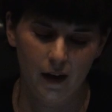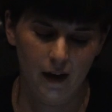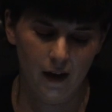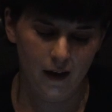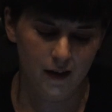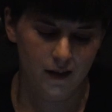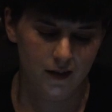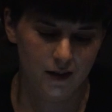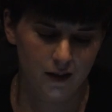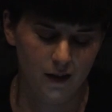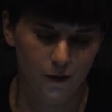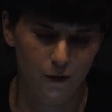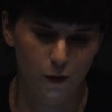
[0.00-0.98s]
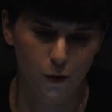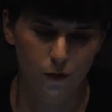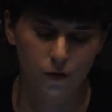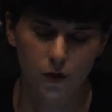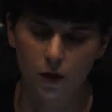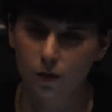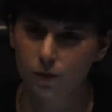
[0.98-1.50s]
and if you've
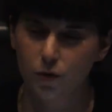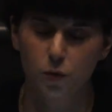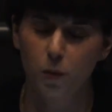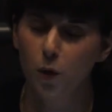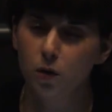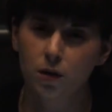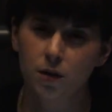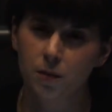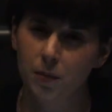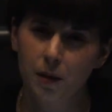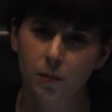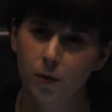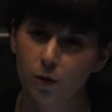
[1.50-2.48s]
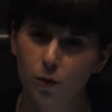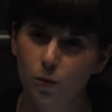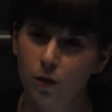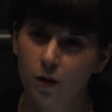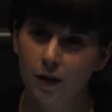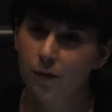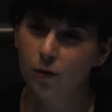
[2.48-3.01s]
spoken to people you
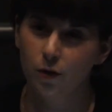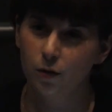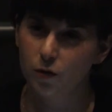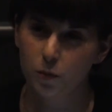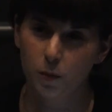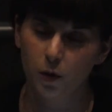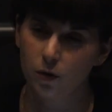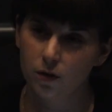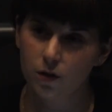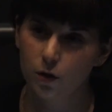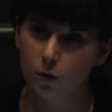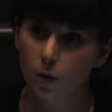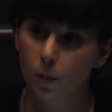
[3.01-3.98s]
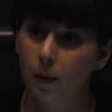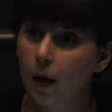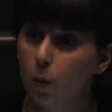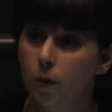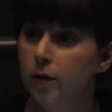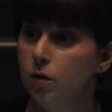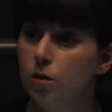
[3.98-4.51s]
never have spoken to
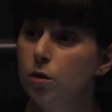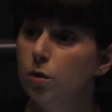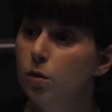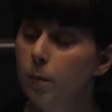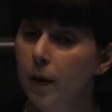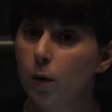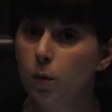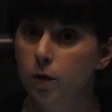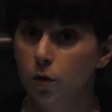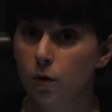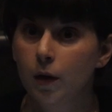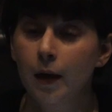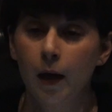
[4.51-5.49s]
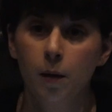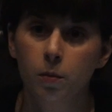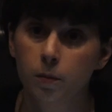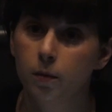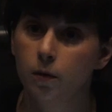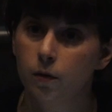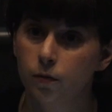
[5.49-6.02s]
about what you do, about what you're
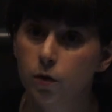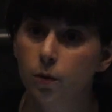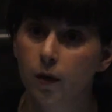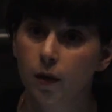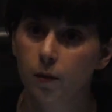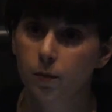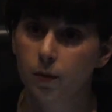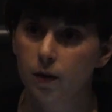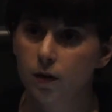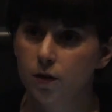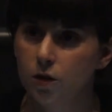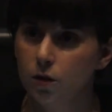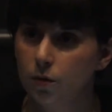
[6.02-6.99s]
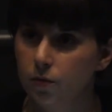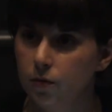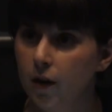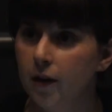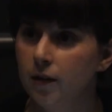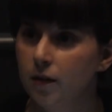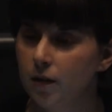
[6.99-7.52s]
capable of doing, because you'll
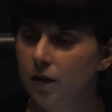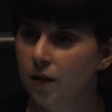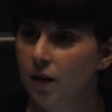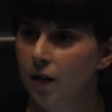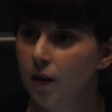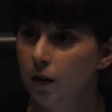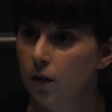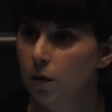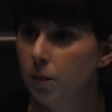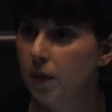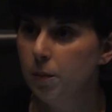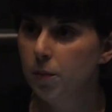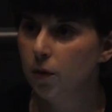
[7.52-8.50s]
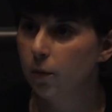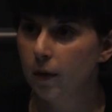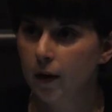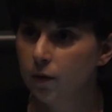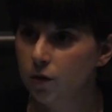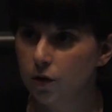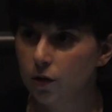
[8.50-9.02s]
find that the people
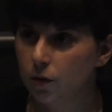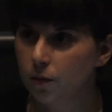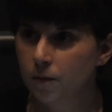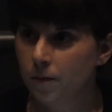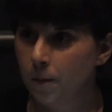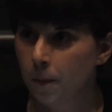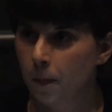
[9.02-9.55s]
around you